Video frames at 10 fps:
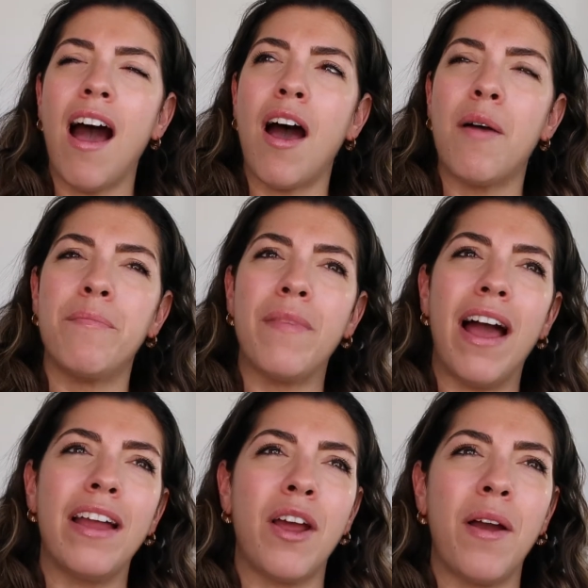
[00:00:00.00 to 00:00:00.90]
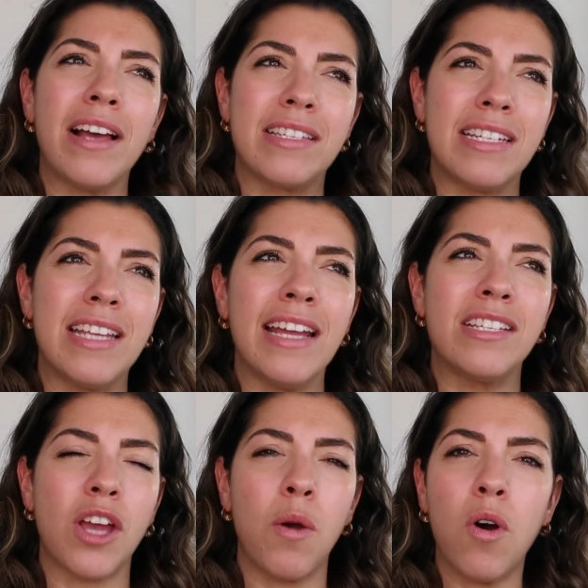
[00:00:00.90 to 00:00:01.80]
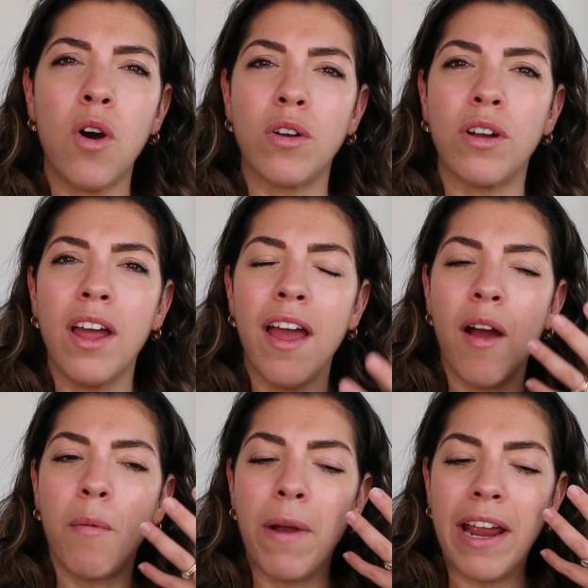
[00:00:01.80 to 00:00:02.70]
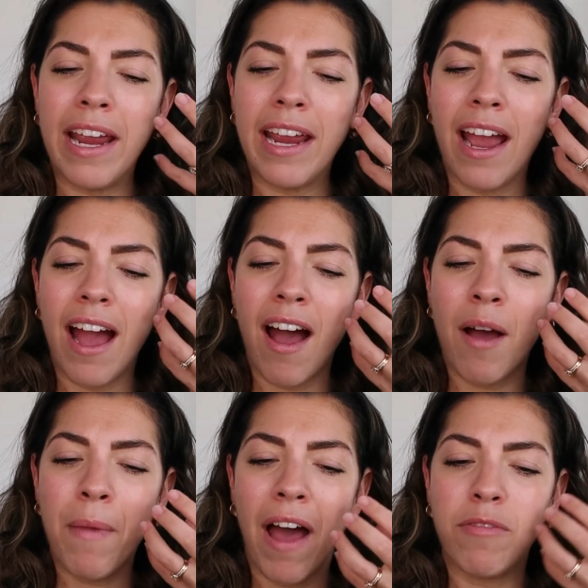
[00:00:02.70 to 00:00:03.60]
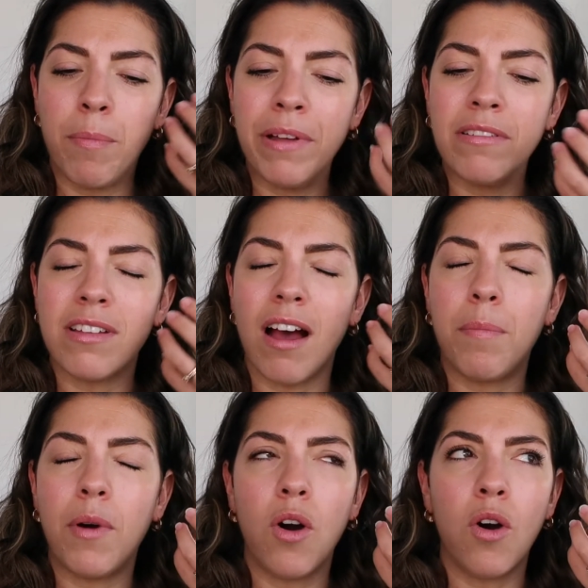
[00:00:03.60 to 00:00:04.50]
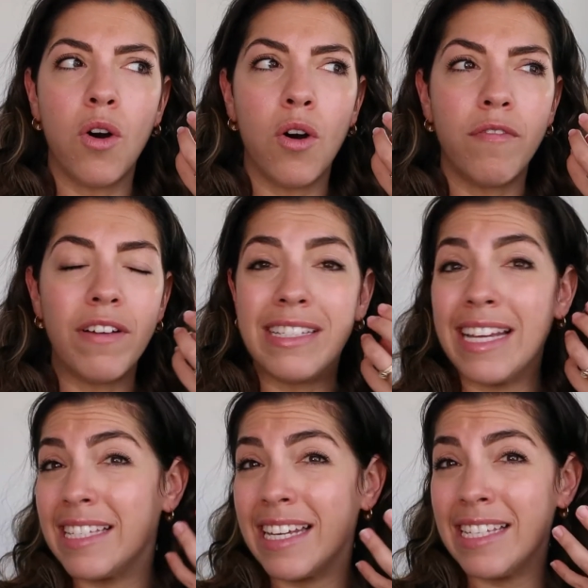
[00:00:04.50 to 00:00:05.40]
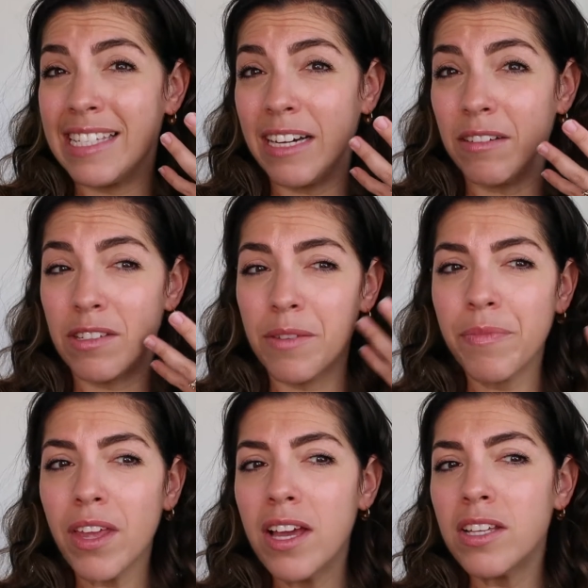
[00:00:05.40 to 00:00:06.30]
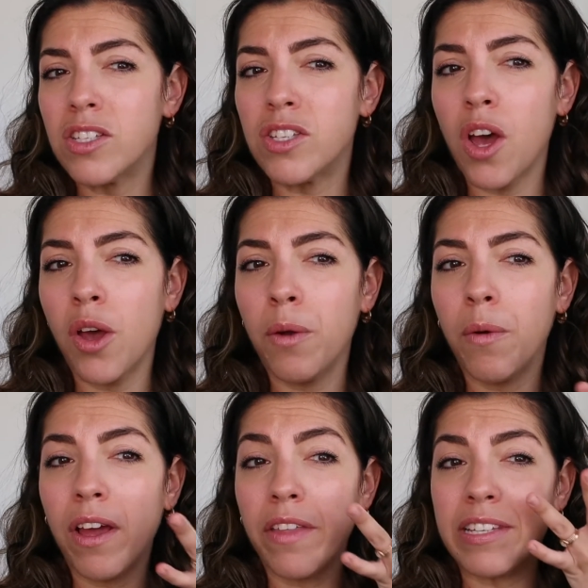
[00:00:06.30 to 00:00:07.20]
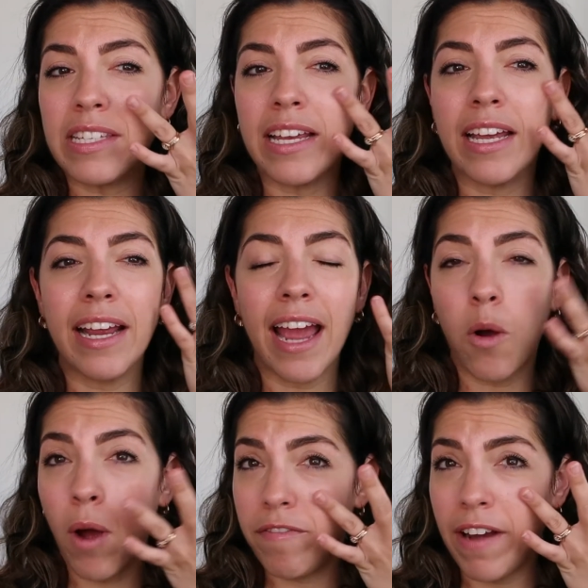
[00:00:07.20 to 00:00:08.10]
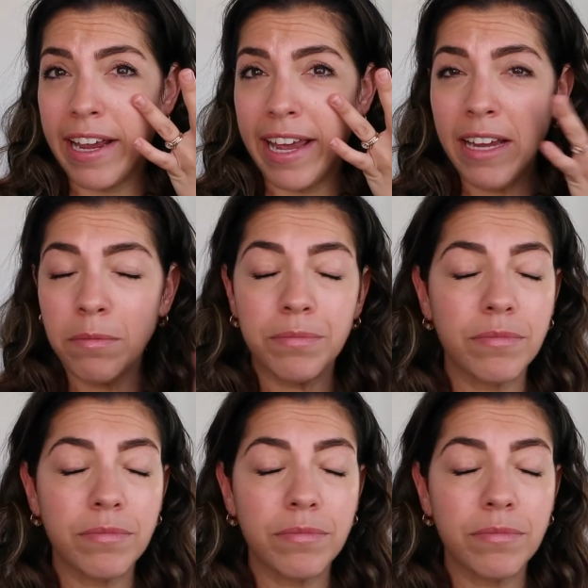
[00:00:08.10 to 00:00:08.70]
you know, as the days go on, we have a build-up of dead skin cells. So the skin can get quite flaky.